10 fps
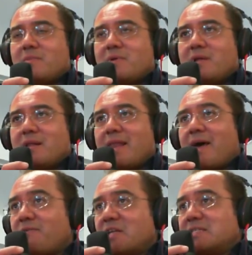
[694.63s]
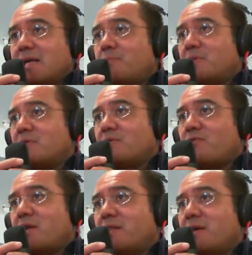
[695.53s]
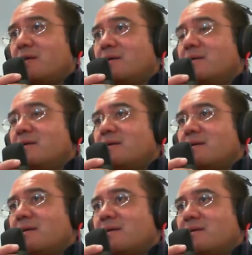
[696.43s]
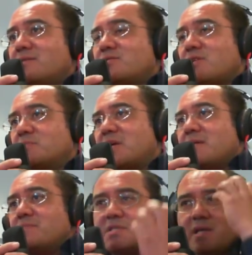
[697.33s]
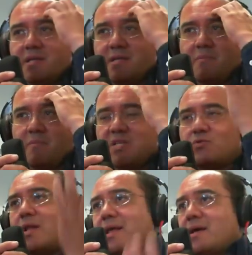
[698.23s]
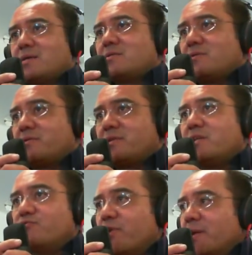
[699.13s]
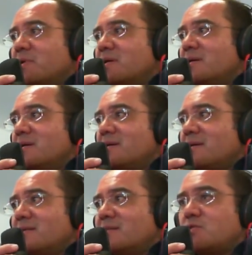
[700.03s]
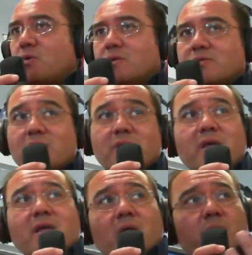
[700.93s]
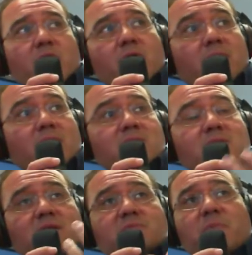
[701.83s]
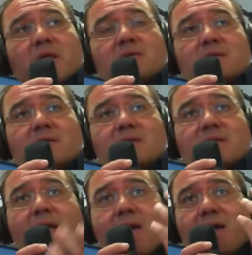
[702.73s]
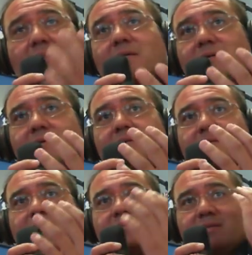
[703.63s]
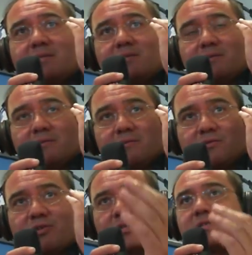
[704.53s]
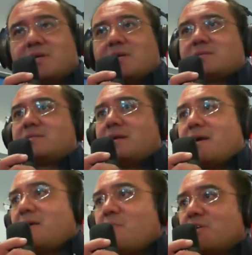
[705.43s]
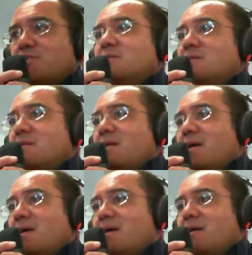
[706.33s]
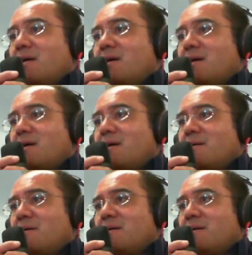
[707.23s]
a live example of what they sometimes they visualize or they dream in the school. So they come here and see this place, and they say, "Hey, this is just as I imagine a